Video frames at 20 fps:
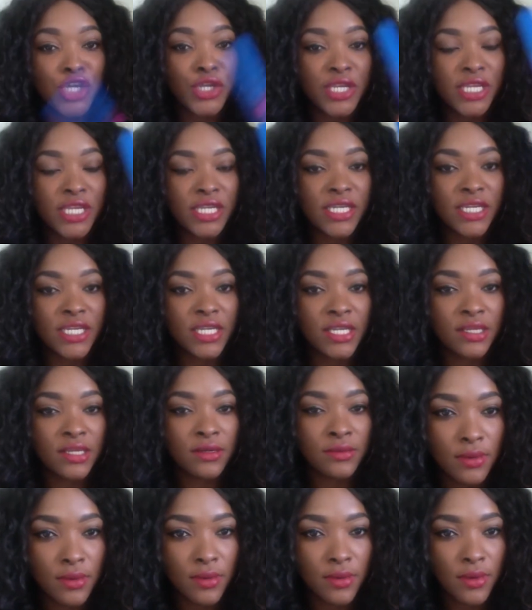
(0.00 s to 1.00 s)
you need
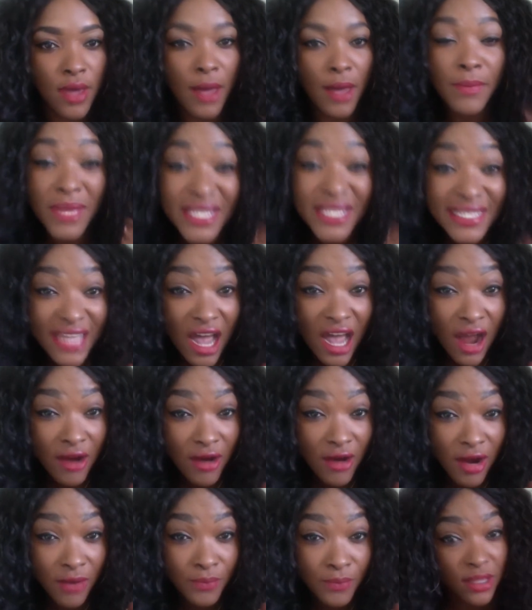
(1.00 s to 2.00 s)
a
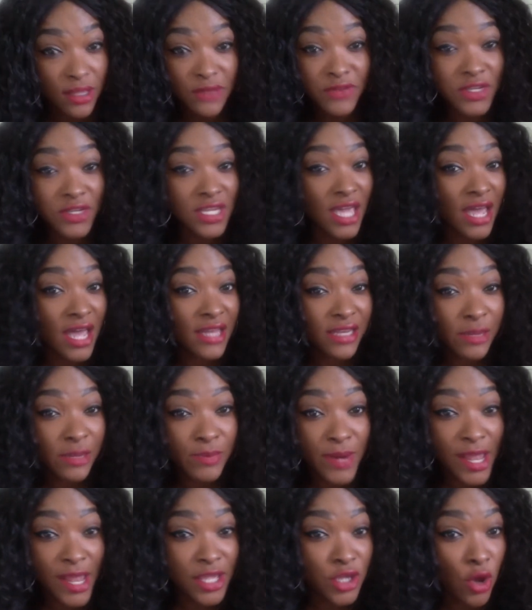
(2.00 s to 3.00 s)
mascara if you can't
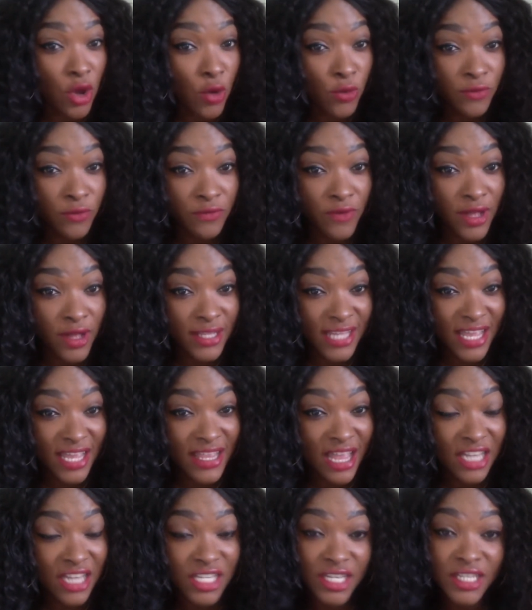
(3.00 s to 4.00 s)
apply your own false
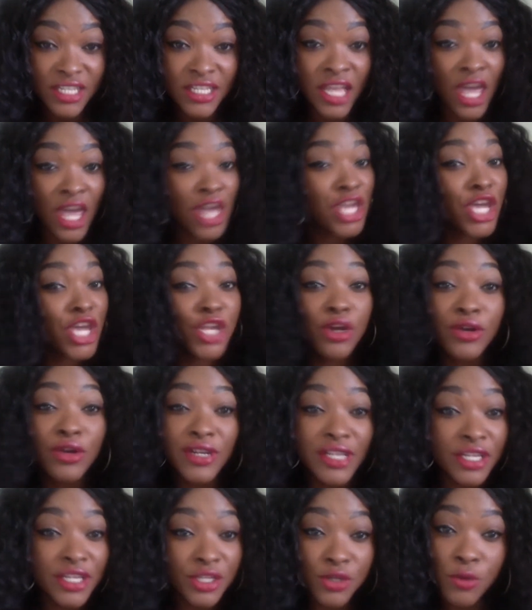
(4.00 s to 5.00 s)
eyelashes you don't
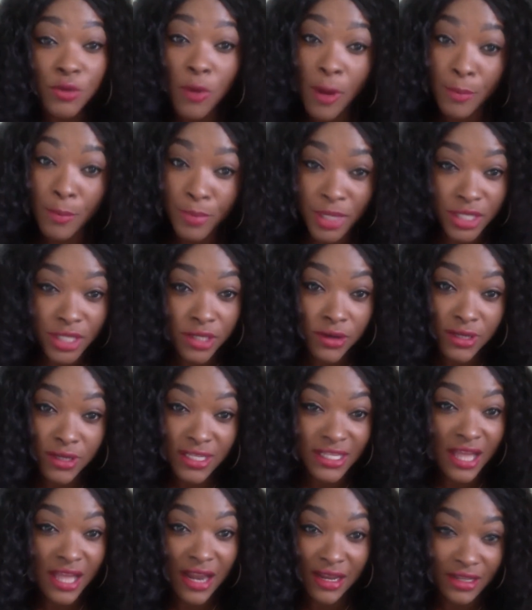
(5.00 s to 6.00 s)
need to go and pay 30
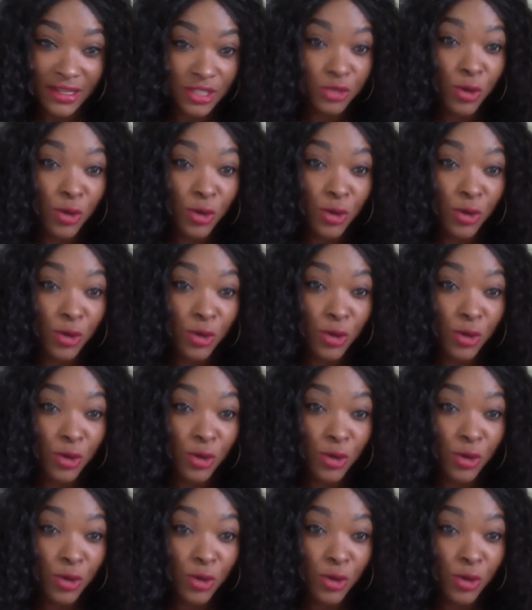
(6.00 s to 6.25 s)
dollars to